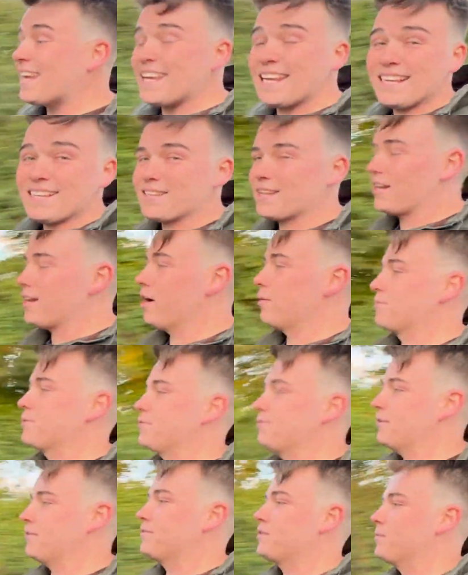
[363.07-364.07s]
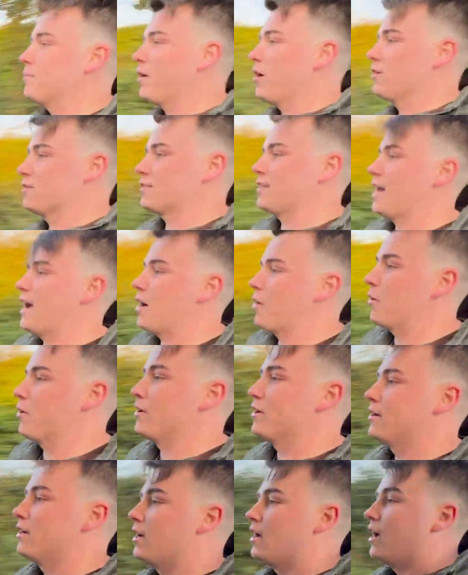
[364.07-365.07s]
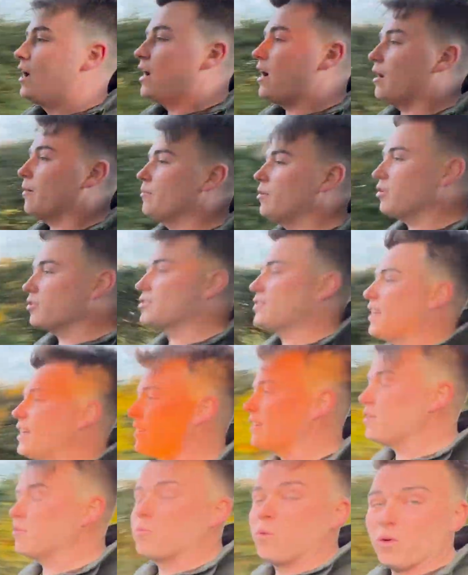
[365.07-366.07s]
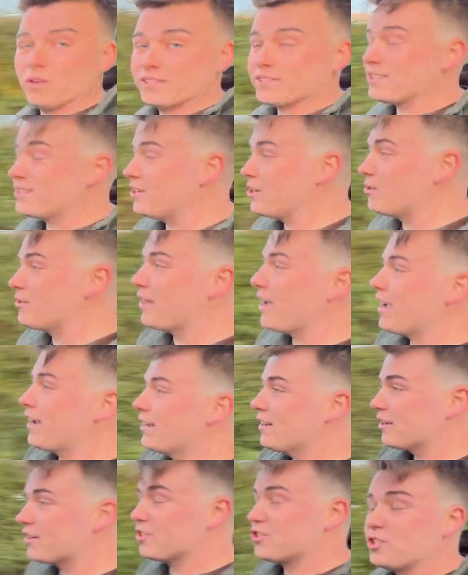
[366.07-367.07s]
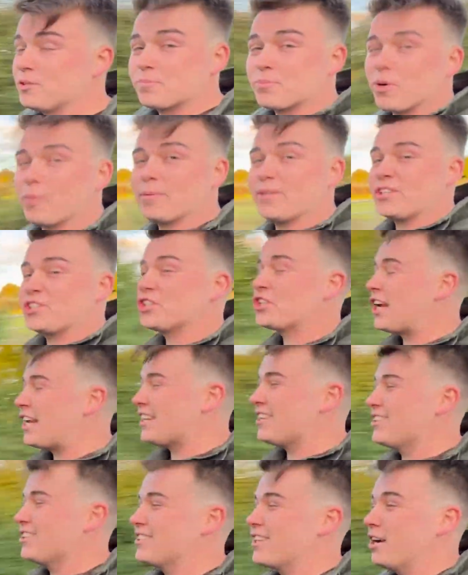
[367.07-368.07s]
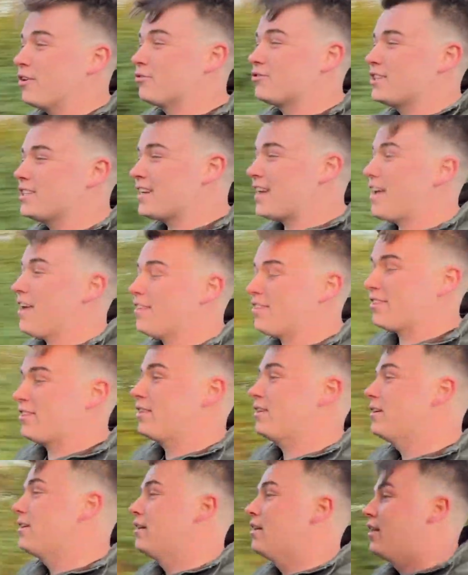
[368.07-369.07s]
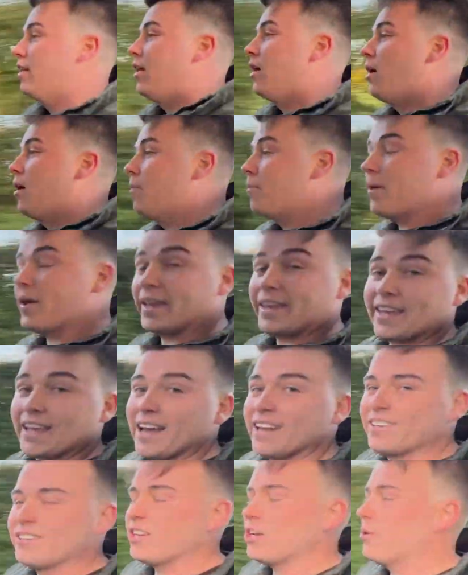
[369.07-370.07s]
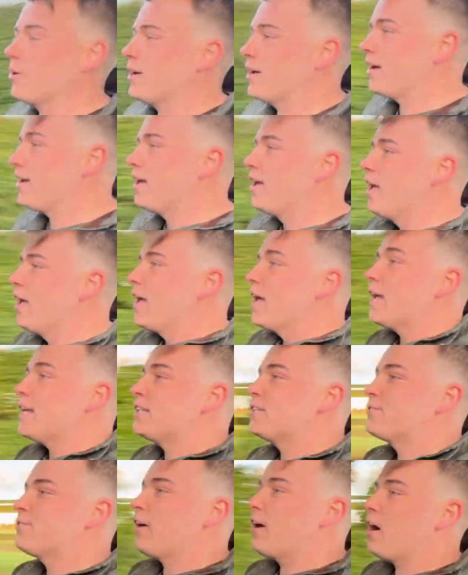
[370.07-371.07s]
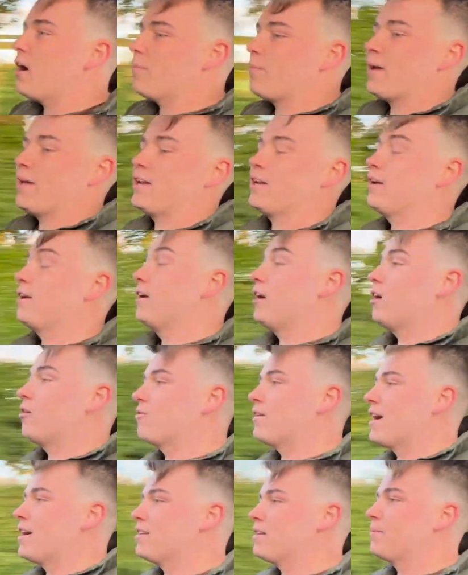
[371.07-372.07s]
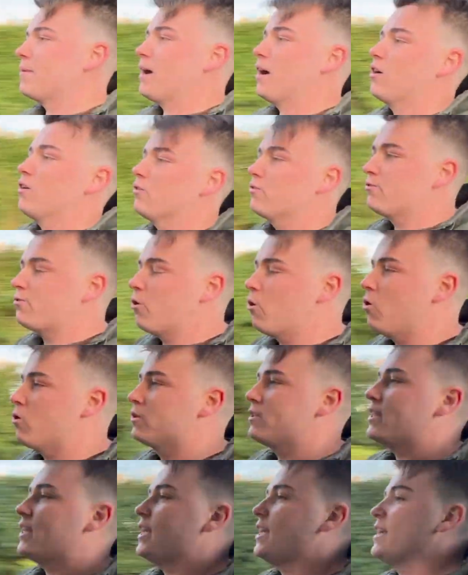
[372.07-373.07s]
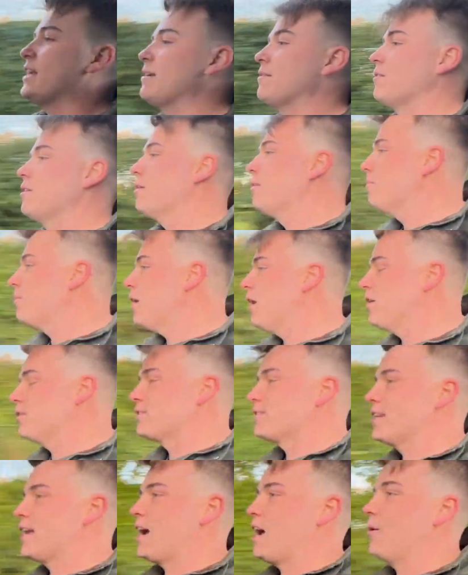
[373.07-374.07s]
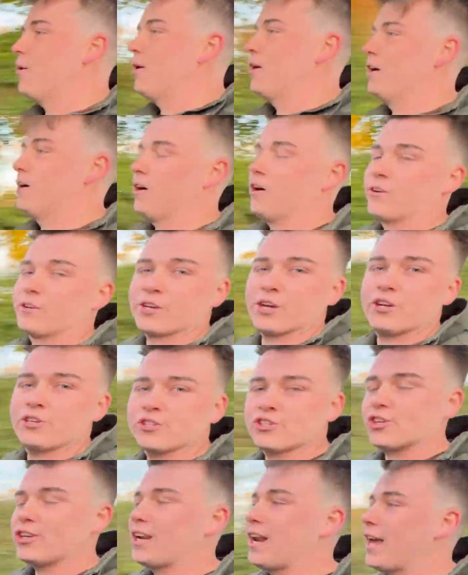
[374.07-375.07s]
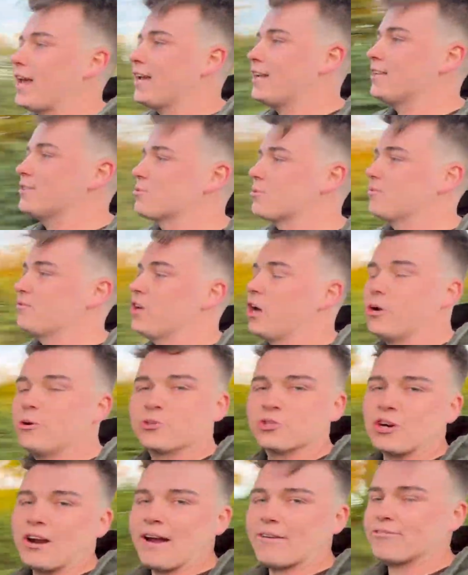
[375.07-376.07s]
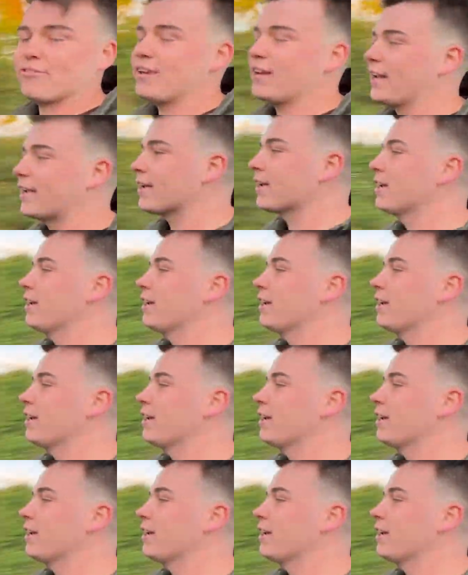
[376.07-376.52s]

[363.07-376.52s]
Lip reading: easily up to 50 miles an hour. I'm not saying you want to do that because you probably shake yourself to death, but you can do it. It's far better around about 40 miles an hour on country lanes with no traffic,